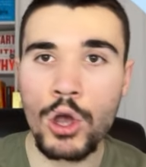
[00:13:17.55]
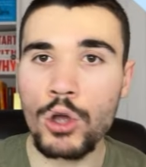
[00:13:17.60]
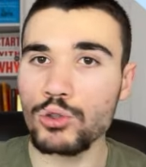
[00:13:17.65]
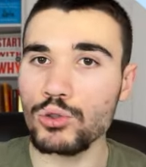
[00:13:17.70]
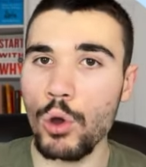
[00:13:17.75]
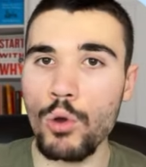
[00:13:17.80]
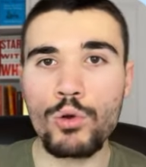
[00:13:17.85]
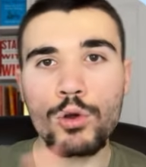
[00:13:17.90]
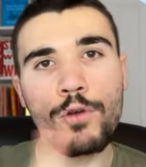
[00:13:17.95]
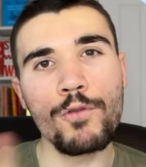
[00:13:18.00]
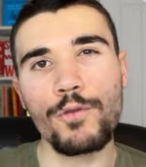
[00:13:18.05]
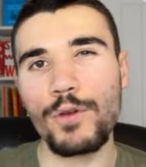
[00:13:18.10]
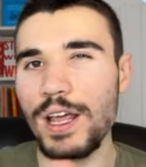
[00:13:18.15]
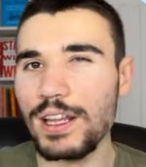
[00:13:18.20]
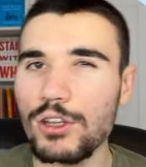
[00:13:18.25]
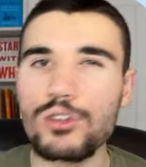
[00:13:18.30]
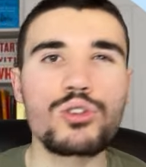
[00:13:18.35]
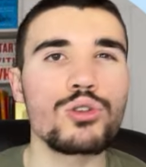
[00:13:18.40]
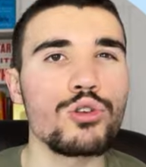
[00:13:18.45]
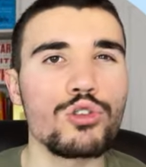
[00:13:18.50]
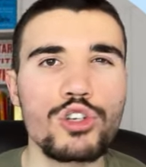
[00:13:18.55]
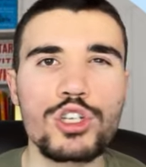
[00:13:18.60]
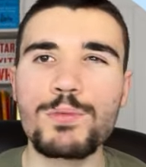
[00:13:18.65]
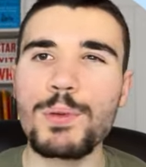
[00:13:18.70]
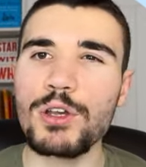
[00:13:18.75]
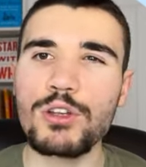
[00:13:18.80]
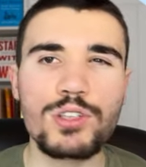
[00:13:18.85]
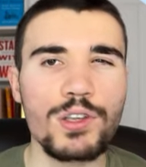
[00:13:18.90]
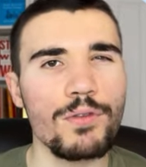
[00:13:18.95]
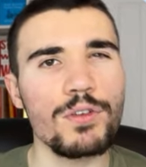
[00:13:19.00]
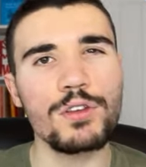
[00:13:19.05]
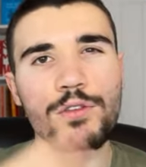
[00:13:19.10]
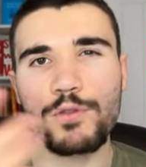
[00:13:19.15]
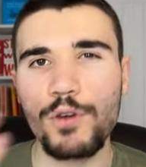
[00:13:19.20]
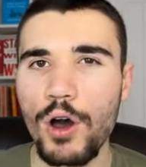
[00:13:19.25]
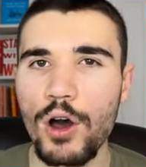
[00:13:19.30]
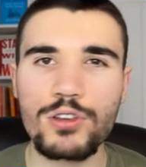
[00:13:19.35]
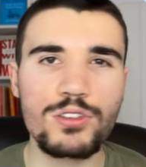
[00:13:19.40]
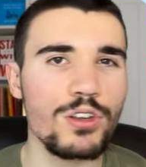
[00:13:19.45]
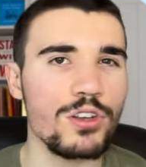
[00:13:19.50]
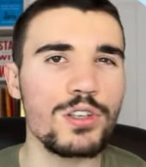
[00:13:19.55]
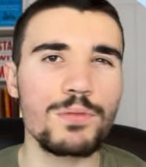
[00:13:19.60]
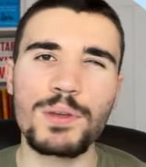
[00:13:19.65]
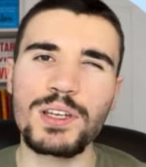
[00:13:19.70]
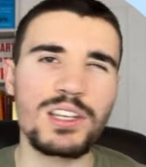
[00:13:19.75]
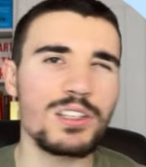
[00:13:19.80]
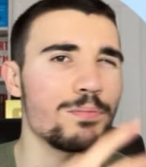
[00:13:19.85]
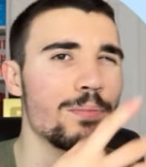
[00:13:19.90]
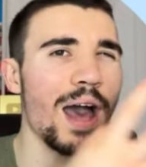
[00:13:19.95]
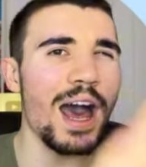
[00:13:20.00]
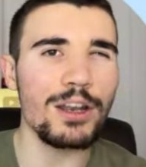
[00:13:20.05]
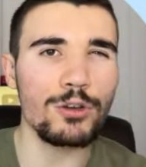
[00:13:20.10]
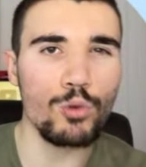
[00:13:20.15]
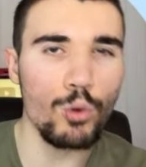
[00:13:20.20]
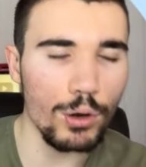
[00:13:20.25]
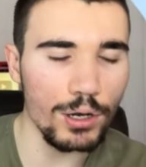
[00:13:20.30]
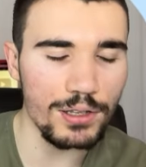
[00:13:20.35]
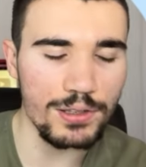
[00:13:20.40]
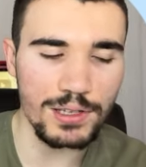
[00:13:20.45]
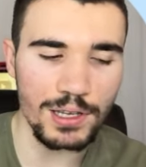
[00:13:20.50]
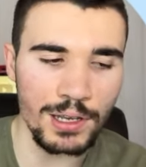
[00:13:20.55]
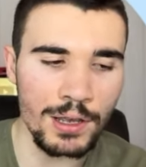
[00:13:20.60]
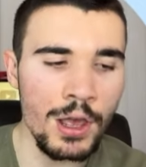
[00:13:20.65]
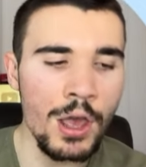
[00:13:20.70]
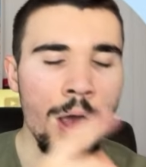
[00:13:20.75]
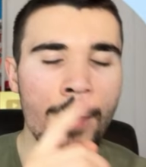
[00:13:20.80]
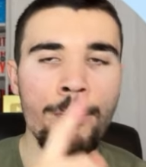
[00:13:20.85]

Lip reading: Don't conflate the two. Just because something's fast doesn't mean it's bad quality.